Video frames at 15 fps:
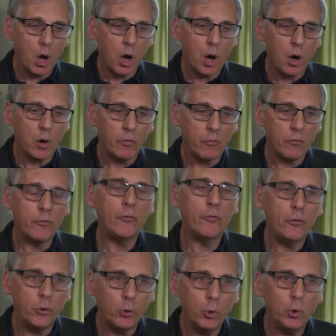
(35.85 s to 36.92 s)
of
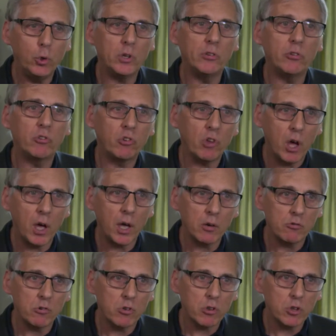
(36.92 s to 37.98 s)
food and diet
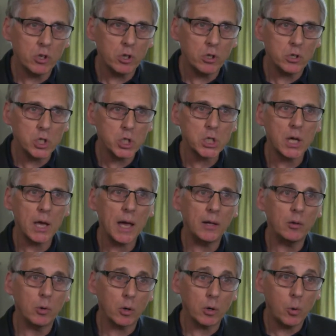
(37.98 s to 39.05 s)
research
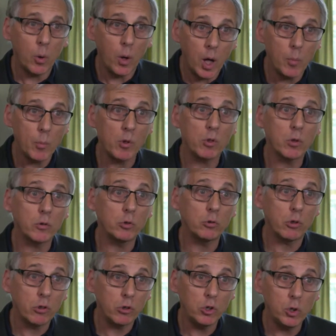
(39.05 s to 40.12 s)
and the requirements of
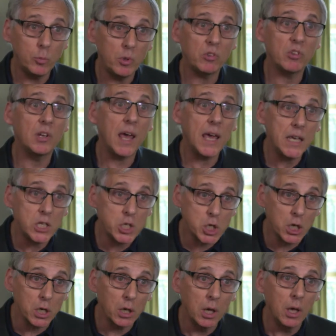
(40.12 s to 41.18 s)
consumers in
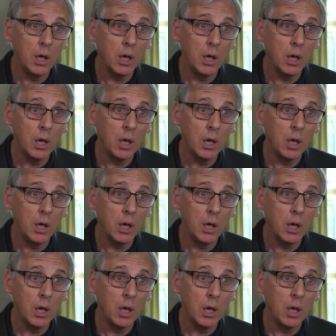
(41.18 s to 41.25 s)
Asia